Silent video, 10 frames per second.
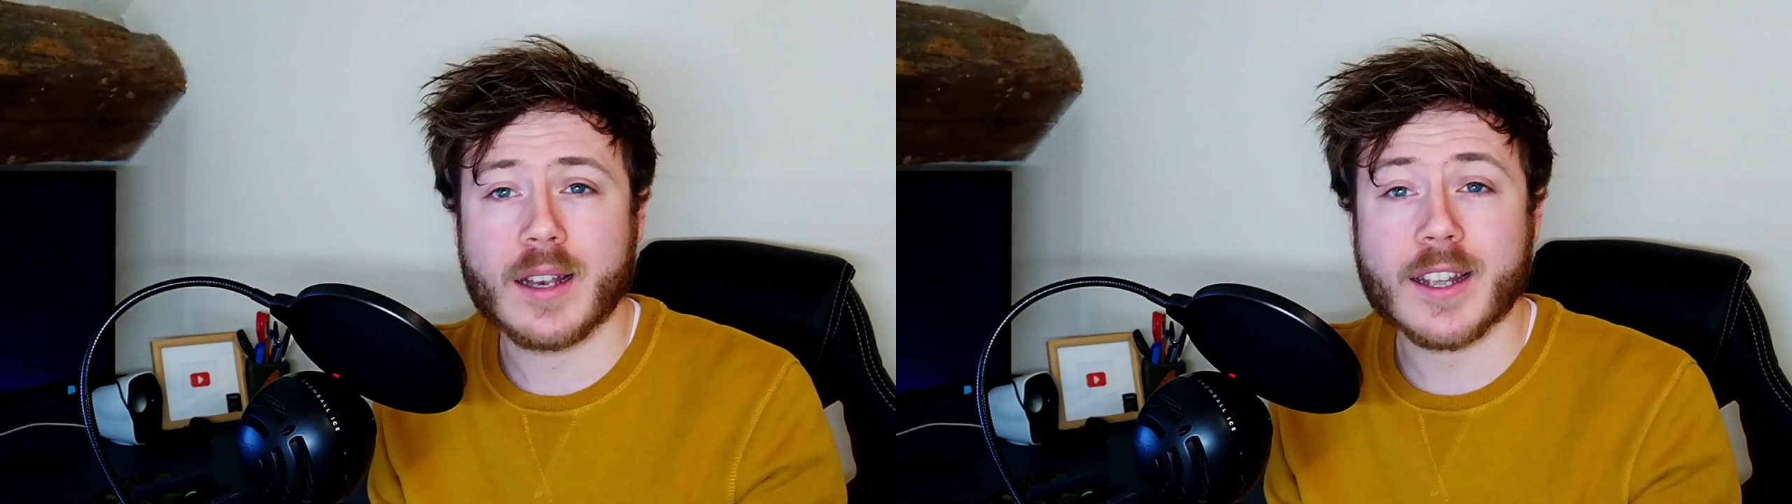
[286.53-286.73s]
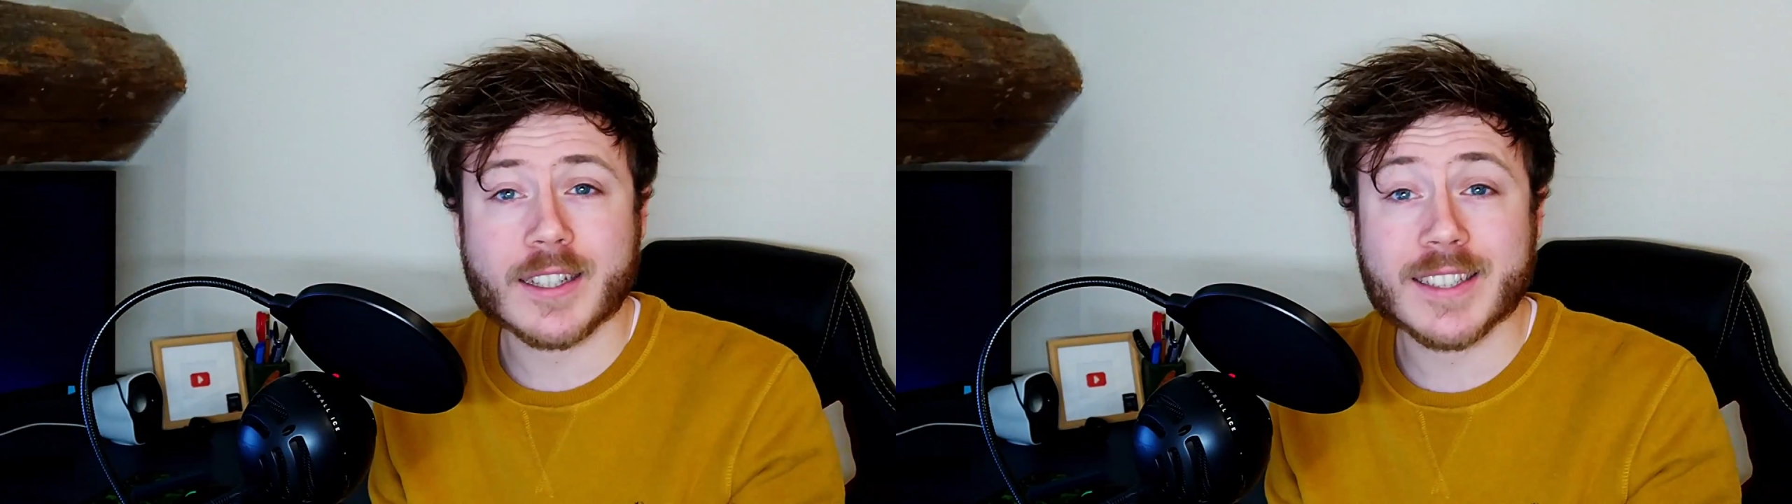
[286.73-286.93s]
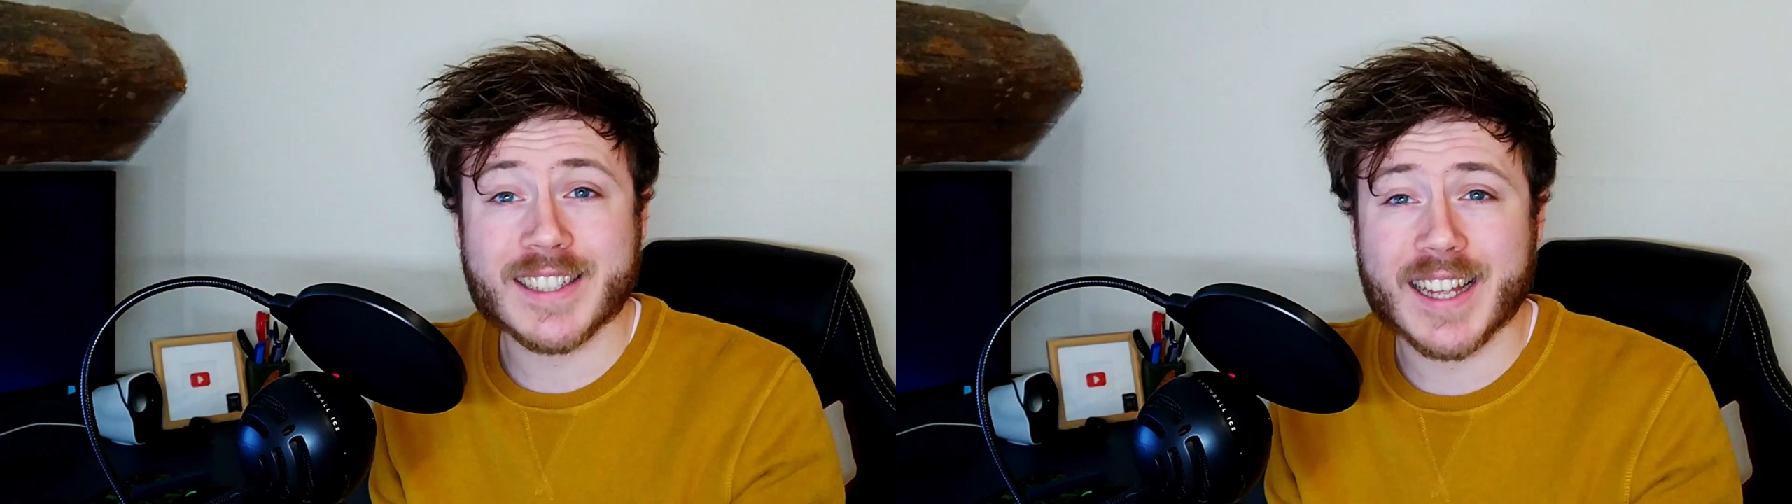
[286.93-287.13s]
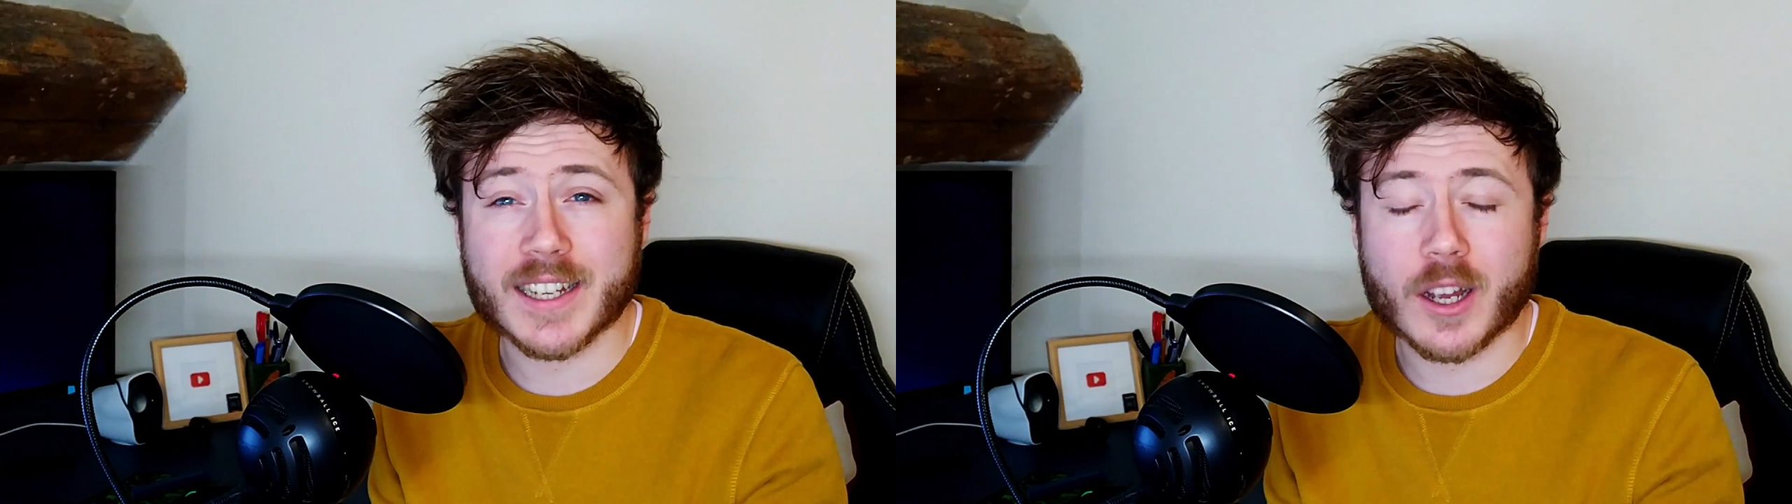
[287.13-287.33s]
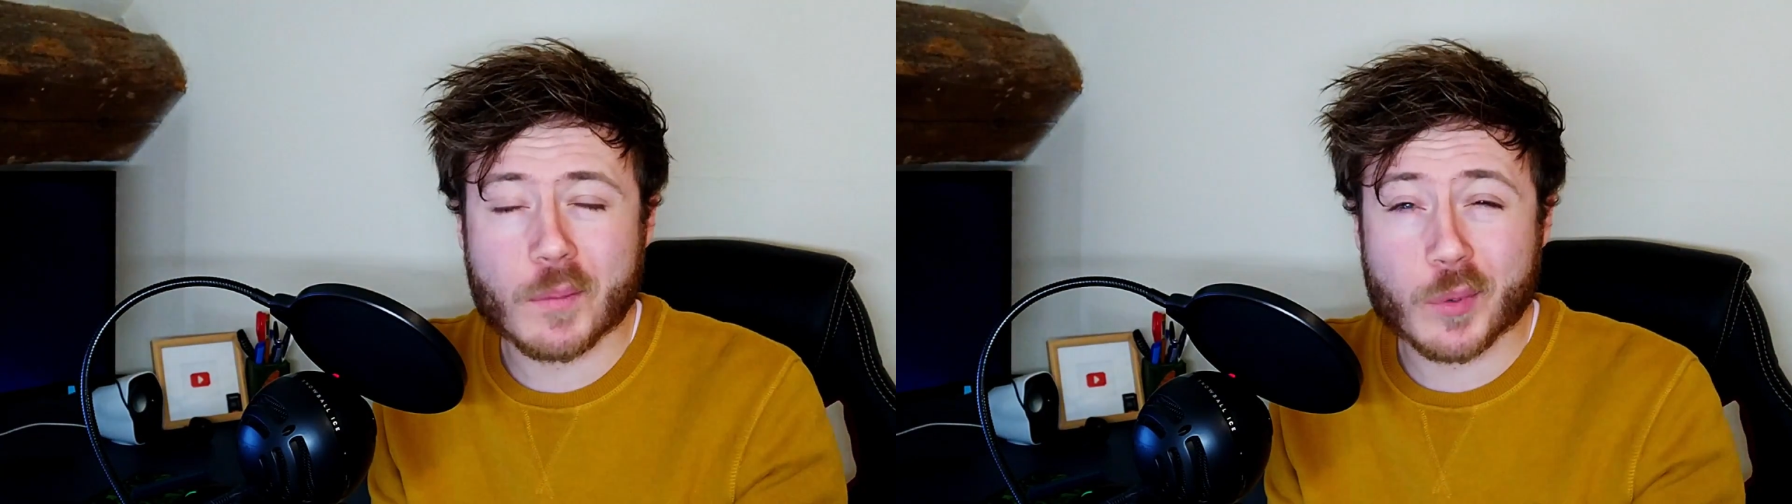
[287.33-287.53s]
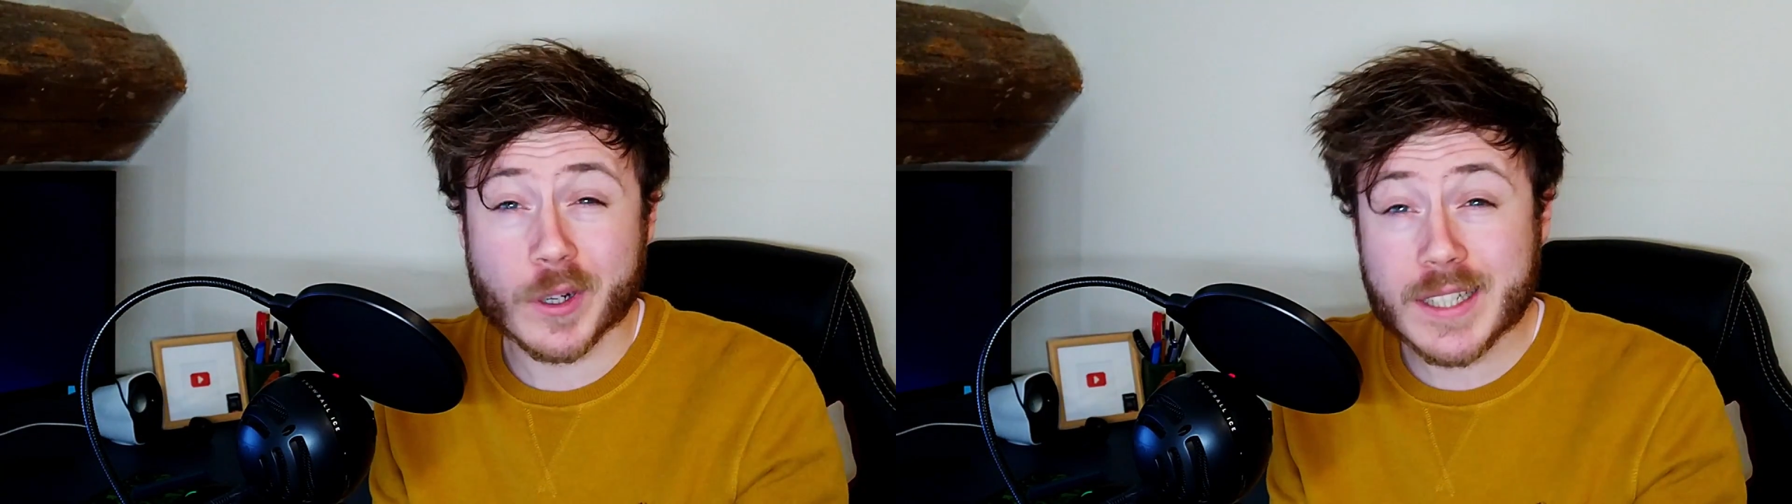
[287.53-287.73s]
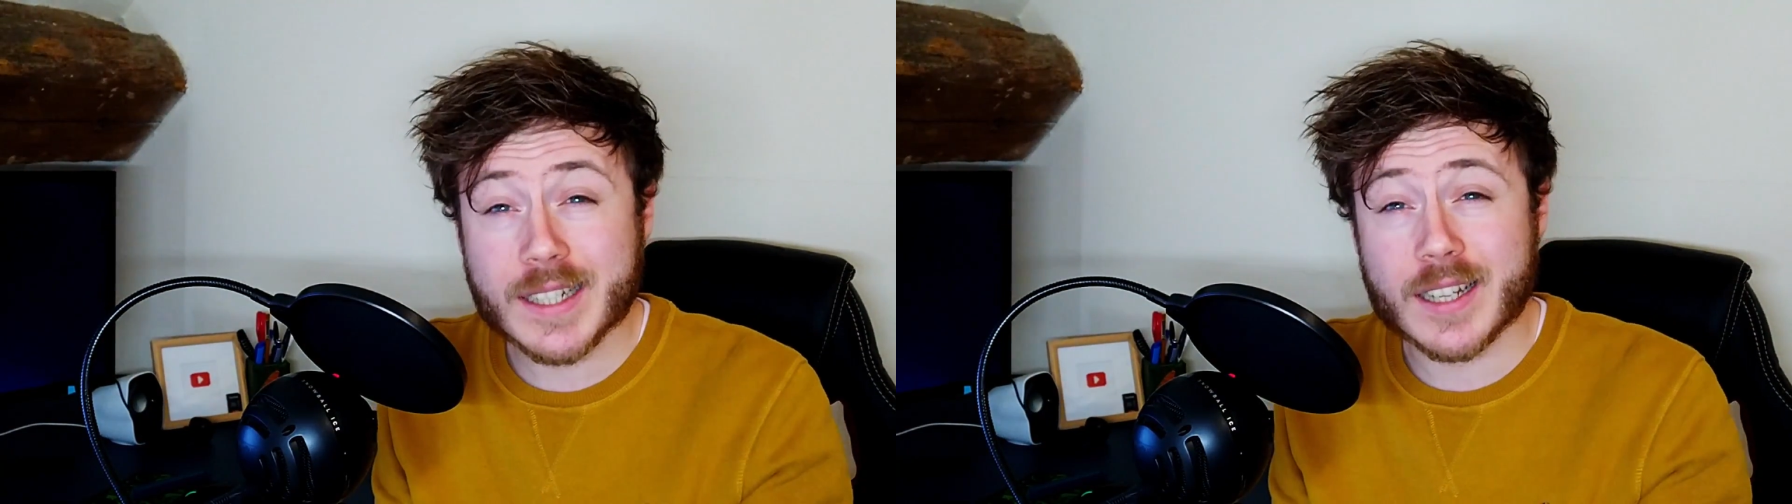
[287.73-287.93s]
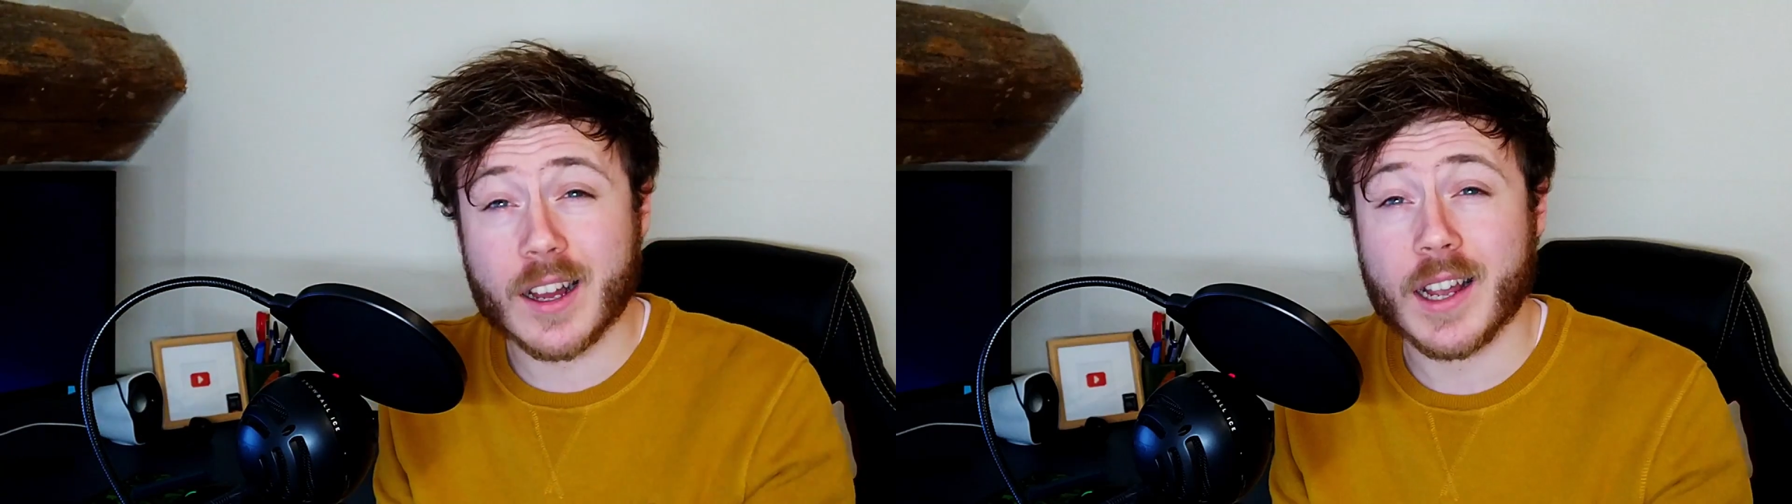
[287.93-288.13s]
like I said, I'm
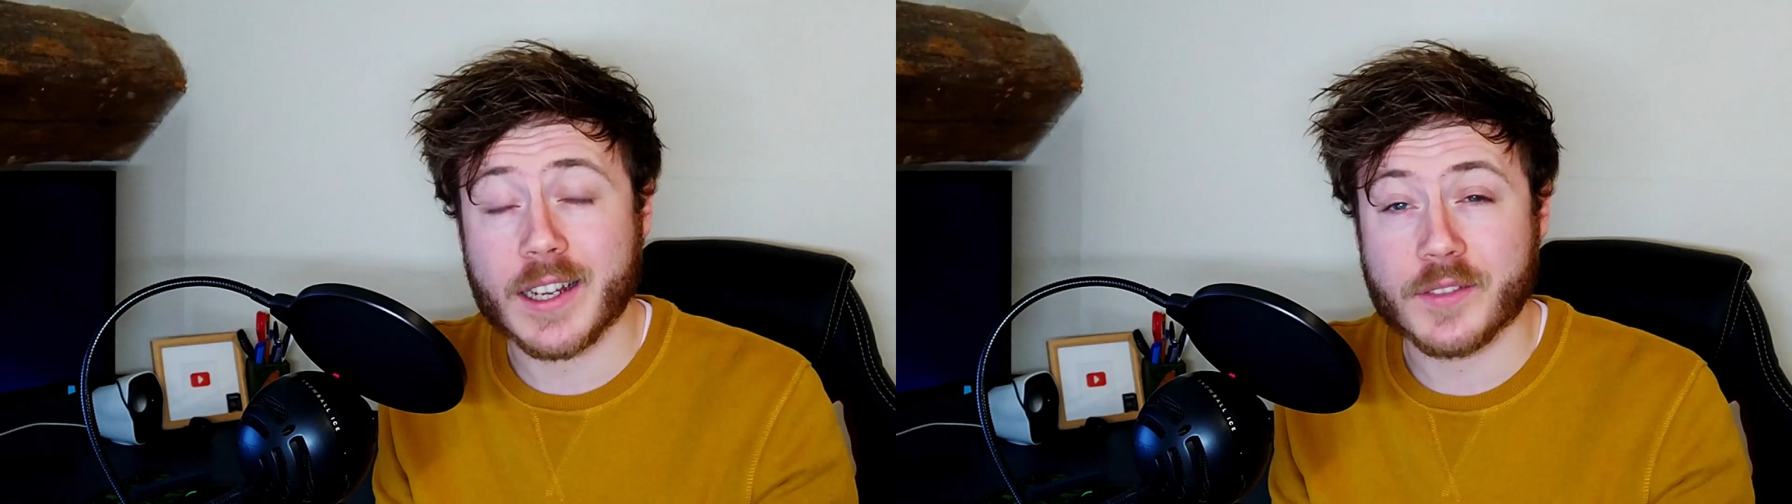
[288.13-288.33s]
pretty tired